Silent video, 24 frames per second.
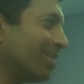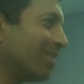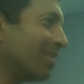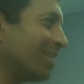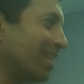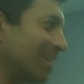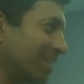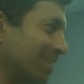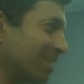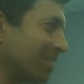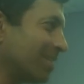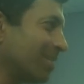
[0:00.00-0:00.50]

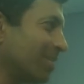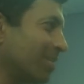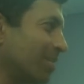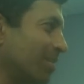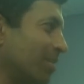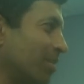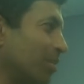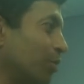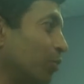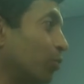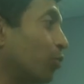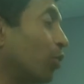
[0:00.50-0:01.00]
Yes?
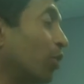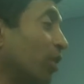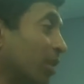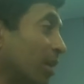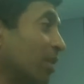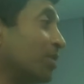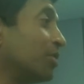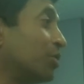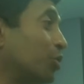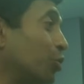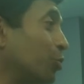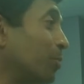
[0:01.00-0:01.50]
You're going to
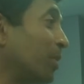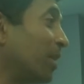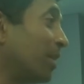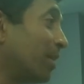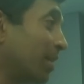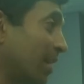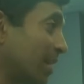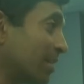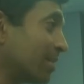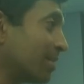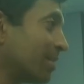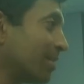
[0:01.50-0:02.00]
consume it.
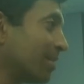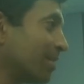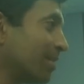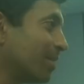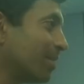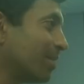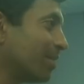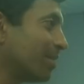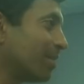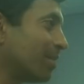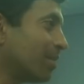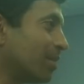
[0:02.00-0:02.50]
Yes?
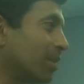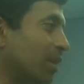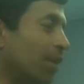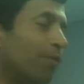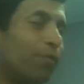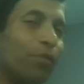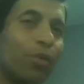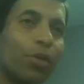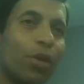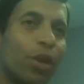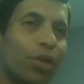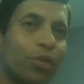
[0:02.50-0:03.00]
If
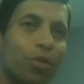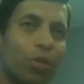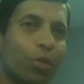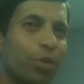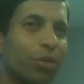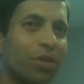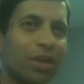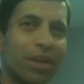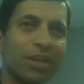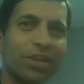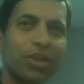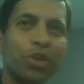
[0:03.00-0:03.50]
you're not going to
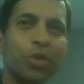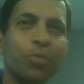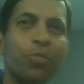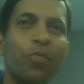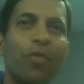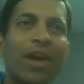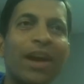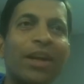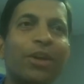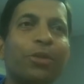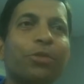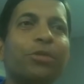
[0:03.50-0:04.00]
consume,
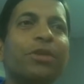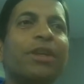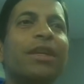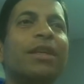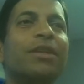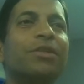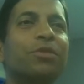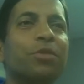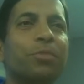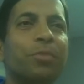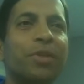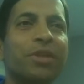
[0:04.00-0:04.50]
why do you need
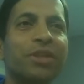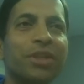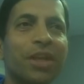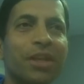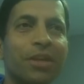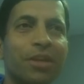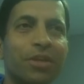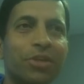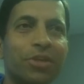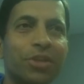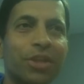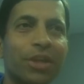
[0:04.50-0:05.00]
so much
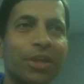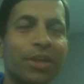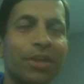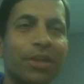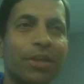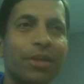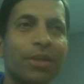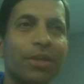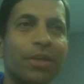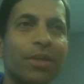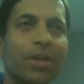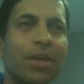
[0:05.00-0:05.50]
energy?
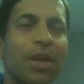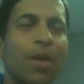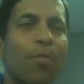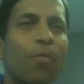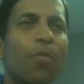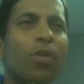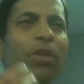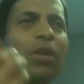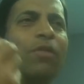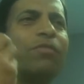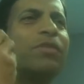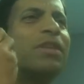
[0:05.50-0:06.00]

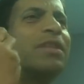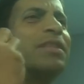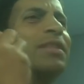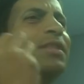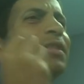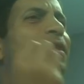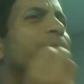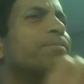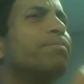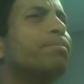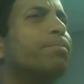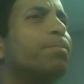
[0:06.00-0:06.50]
One of the
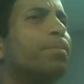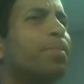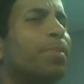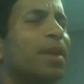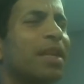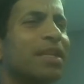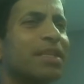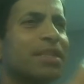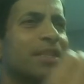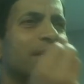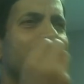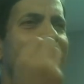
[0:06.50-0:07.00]

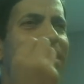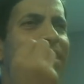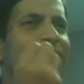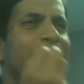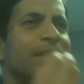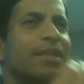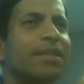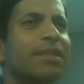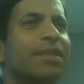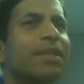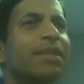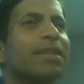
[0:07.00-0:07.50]
simplest,
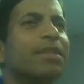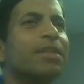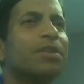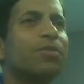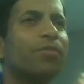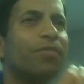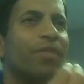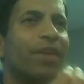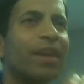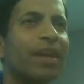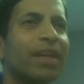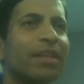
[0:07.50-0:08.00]
easiest
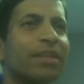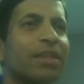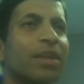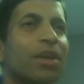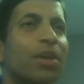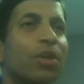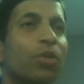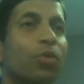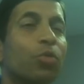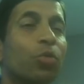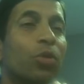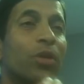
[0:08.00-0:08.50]
ways
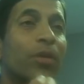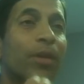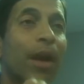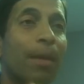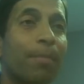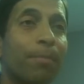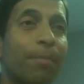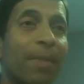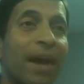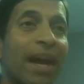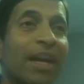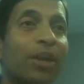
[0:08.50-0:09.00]
to
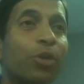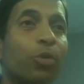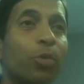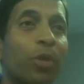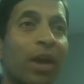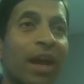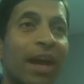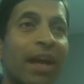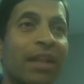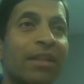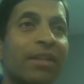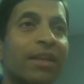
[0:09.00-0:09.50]
come back to
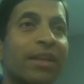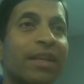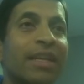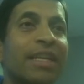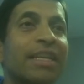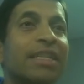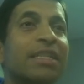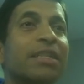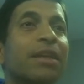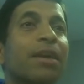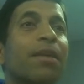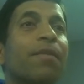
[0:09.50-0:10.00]
health
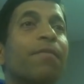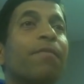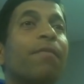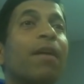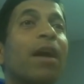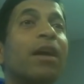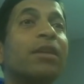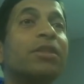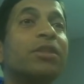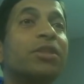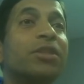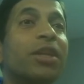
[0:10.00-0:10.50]
is
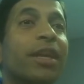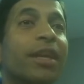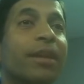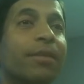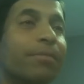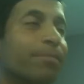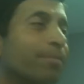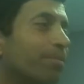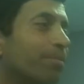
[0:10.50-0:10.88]
fasting.